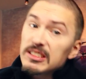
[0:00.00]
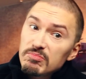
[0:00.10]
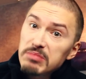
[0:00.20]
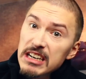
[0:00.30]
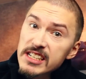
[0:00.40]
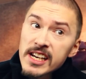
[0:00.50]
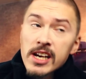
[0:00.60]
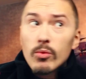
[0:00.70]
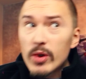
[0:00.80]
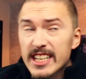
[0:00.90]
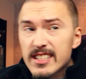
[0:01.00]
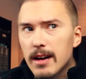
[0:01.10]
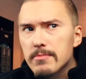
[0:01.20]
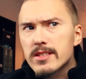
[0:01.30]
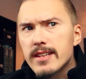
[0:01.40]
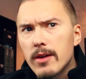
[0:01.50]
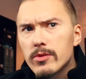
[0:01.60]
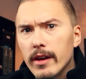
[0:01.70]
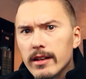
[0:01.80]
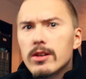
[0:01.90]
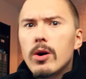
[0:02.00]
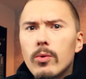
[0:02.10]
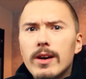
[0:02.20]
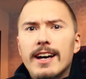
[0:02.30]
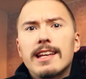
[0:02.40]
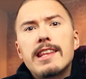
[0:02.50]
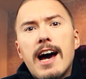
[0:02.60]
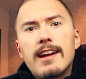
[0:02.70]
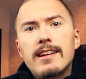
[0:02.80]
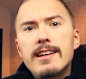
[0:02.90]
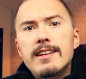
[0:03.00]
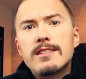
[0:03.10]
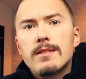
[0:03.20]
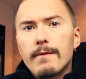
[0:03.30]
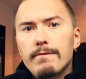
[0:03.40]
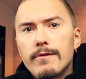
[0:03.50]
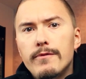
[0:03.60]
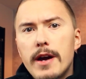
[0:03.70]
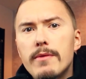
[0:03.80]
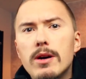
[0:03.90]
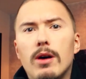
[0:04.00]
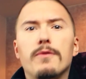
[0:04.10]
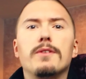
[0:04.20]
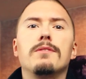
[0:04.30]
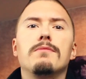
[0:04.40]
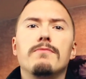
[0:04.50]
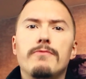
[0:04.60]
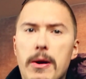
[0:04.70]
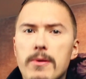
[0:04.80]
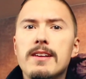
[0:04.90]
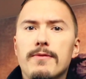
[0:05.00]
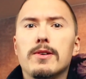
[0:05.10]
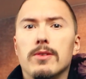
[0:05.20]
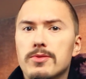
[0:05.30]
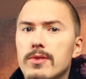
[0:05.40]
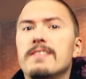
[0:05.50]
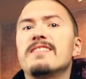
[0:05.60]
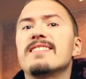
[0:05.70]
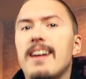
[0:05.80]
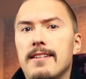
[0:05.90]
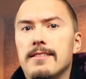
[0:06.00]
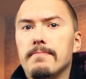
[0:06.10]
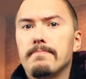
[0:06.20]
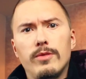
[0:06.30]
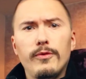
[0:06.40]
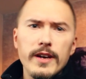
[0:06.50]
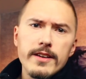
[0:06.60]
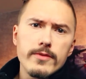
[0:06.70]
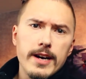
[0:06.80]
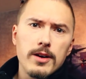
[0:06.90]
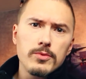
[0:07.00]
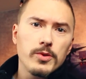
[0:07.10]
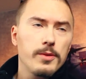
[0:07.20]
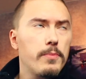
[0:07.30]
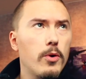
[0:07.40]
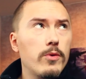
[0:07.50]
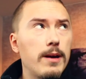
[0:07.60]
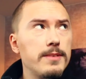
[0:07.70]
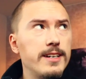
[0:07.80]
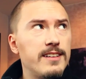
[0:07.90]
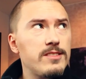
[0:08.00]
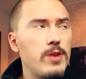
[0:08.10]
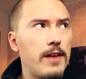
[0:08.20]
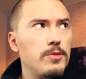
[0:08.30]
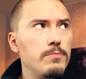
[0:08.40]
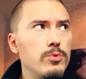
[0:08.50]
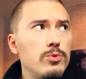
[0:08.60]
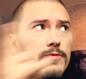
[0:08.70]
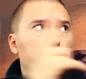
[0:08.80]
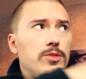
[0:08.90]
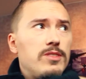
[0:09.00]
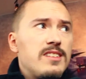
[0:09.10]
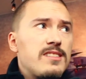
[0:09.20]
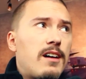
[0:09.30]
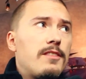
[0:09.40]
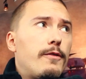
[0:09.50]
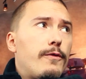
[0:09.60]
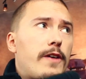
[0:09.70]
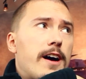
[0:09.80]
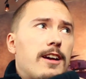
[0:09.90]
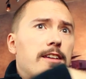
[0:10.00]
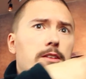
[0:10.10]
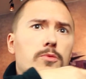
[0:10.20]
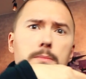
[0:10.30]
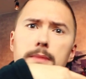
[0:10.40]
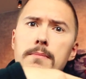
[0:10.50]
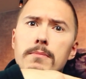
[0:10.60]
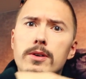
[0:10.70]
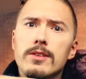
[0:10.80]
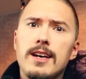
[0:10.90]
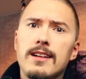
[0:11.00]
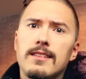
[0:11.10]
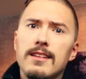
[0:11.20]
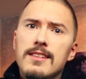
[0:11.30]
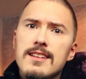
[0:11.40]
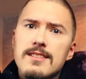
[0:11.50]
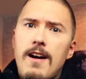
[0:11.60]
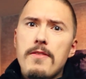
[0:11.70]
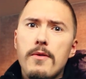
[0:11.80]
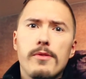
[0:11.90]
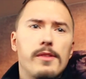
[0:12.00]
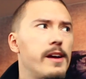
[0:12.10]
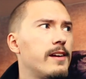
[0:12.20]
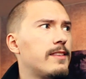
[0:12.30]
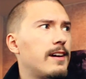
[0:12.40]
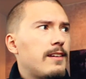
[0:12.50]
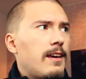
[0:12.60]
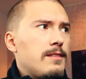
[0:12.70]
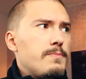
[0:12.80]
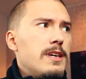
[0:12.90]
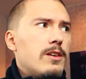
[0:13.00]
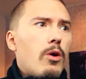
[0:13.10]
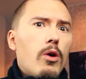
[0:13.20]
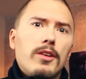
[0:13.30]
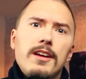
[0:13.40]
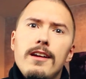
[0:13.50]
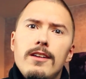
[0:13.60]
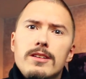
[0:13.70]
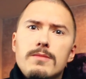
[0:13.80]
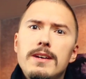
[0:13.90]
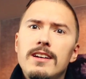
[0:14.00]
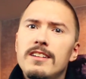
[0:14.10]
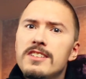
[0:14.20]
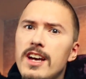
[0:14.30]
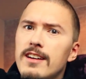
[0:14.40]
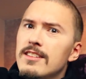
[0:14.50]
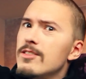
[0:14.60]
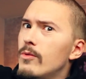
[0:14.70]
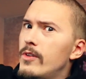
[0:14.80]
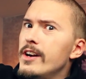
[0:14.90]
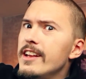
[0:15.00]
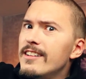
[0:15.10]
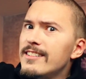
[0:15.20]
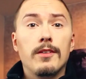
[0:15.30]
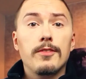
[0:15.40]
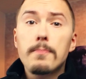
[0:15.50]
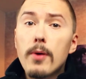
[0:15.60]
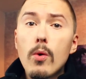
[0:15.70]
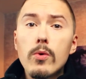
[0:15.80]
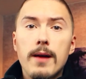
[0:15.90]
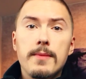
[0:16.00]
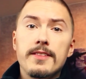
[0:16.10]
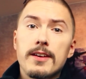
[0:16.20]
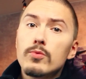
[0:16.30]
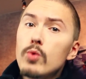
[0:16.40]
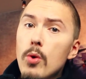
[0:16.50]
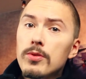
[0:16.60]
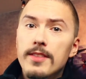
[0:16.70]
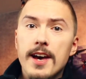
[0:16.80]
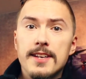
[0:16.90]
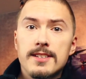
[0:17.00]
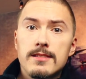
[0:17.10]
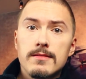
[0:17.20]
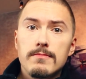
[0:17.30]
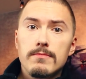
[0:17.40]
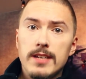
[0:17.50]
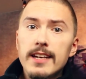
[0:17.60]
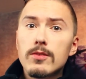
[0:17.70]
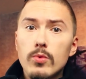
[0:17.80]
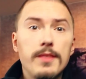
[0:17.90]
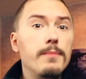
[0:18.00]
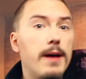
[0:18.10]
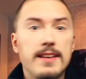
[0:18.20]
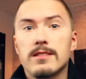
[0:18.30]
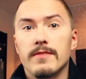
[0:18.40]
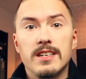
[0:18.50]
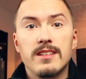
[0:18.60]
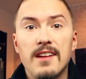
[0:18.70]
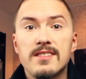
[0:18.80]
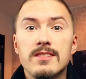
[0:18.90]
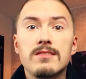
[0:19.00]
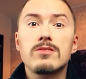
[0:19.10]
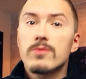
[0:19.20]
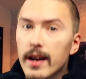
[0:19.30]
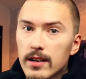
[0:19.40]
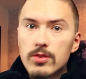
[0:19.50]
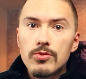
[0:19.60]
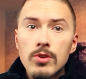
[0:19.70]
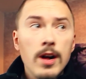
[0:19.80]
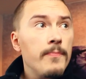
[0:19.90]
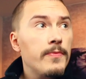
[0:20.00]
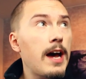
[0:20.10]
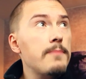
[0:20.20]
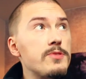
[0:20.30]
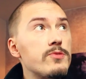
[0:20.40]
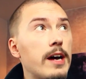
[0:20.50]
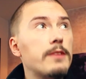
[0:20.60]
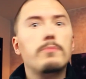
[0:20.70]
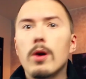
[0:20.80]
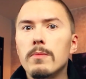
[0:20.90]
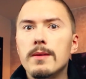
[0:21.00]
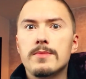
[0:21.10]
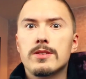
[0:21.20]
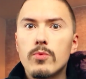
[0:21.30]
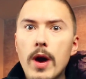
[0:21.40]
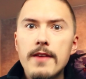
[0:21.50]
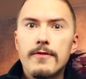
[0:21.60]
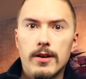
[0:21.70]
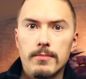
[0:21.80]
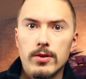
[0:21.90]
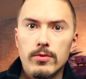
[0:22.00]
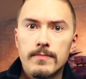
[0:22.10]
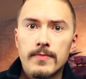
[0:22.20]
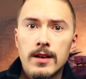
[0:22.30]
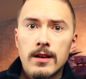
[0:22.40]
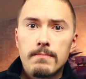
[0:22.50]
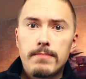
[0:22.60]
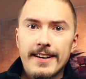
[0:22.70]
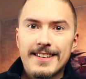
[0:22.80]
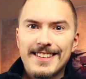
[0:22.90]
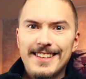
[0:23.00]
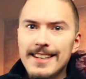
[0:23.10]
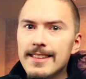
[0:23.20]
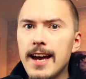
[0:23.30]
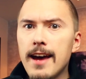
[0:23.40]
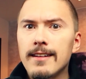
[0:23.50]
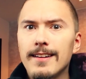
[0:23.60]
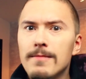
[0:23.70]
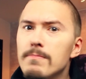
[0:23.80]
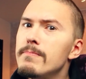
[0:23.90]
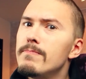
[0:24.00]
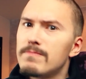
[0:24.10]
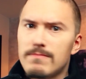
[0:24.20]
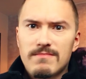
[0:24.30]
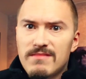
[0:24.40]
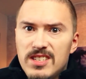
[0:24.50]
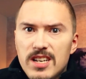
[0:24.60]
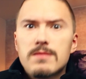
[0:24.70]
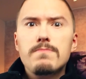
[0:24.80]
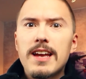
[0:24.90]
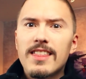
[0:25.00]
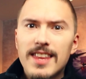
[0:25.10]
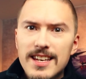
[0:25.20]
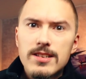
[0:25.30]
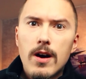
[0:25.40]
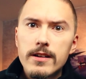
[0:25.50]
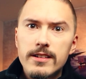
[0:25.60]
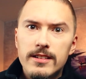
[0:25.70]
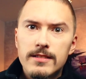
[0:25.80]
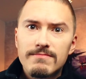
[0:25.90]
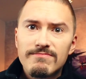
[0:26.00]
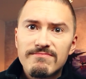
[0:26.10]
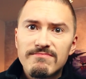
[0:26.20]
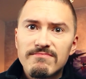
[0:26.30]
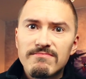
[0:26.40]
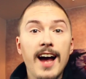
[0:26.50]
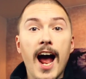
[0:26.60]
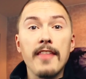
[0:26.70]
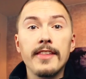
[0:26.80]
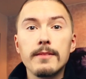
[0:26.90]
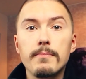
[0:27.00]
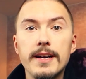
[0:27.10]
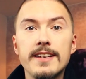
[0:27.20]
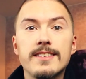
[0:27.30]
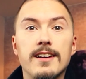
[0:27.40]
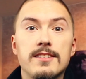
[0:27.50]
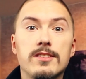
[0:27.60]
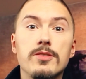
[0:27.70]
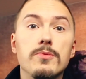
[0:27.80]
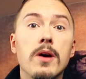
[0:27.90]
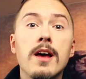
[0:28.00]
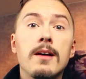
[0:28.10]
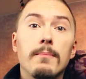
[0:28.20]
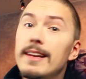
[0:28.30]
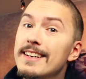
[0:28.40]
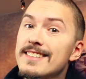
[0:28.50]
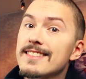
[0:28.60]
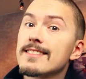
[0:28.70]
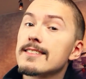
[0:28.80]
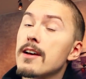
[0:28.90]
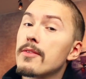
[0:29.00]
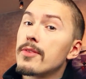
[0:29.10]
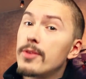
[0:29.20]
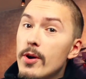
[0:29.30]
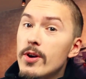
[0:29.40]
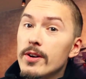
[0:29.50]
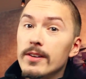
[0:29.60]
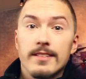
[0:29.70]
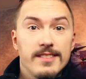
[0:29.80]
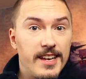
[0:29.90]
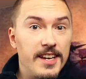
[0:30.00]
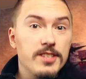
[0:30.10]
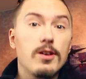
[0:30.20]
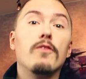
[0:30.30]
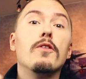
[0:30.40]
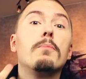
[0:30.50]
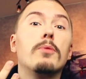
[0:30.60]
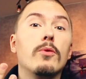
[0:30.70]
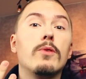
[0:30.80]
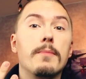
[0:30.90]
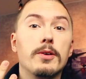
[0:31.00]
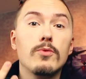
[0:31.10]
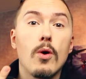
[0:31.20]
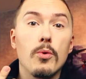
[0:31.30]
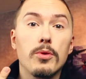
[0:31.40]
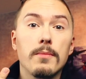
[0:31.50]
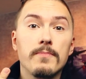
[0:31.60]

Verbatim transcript: But when it comes down to it, code like that is very often very difficult to understand. To figure out what the program does, you have to move to this other file and then remember that this other thing that is being called here is being injected over here. The programmer that wrote this did it with the best of intentions, trying to abstract problems away from you. But in the end, it just made things harder. And that brings us to Blixt's third stage of programmer growth.